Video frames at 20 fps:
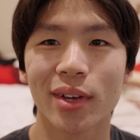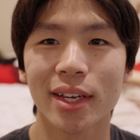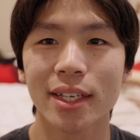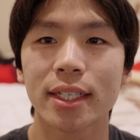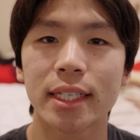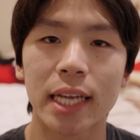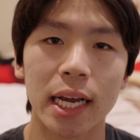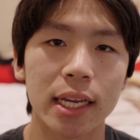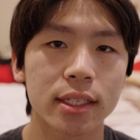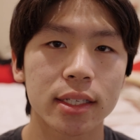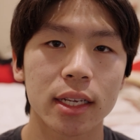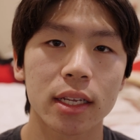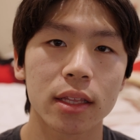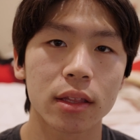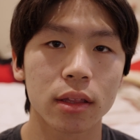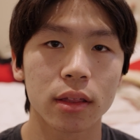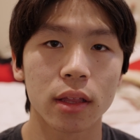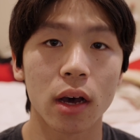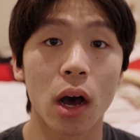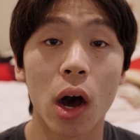in
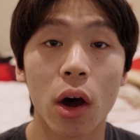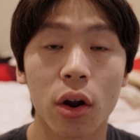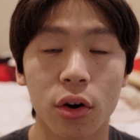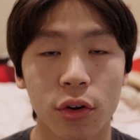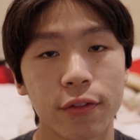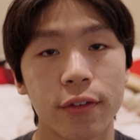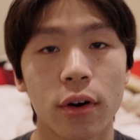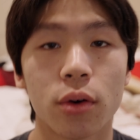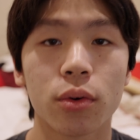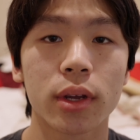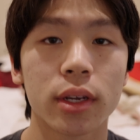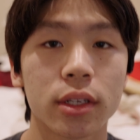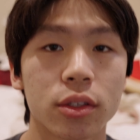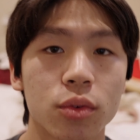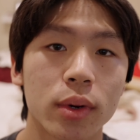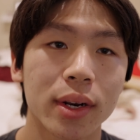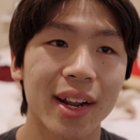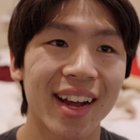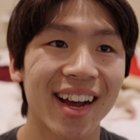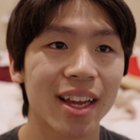testing the autofocus,
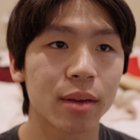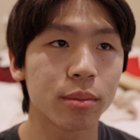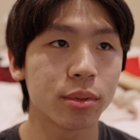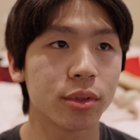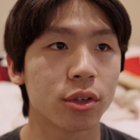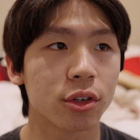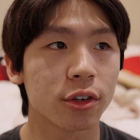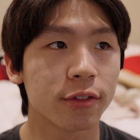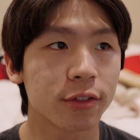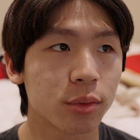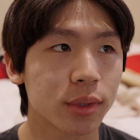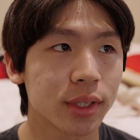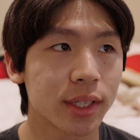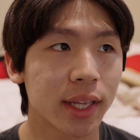what I observed was